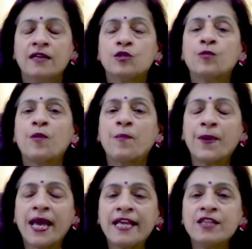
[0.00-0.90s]
to
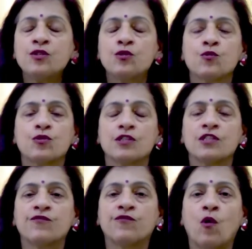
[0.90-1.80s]
prepare the
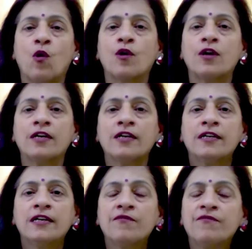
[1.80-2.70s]
students for
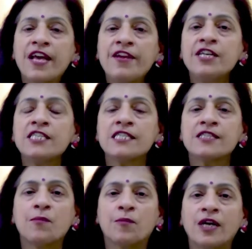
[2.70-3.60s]
various
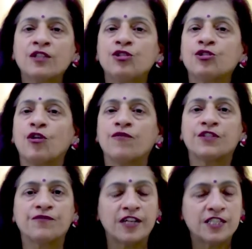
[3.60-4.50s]
branches of
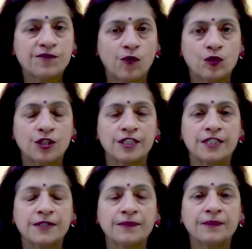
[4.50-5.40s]
defense
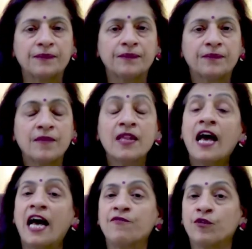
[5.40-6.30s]
forces.
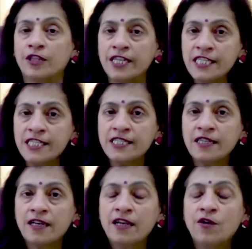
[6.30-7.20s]
And for this,
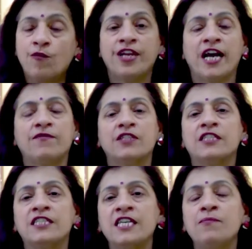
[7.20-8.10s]
we have a
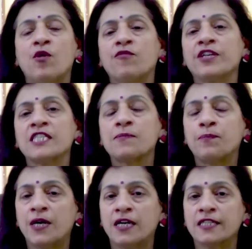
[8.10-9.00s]
team of
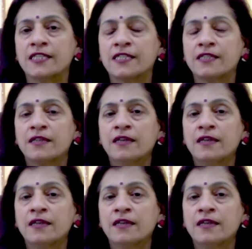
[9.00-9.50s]
experts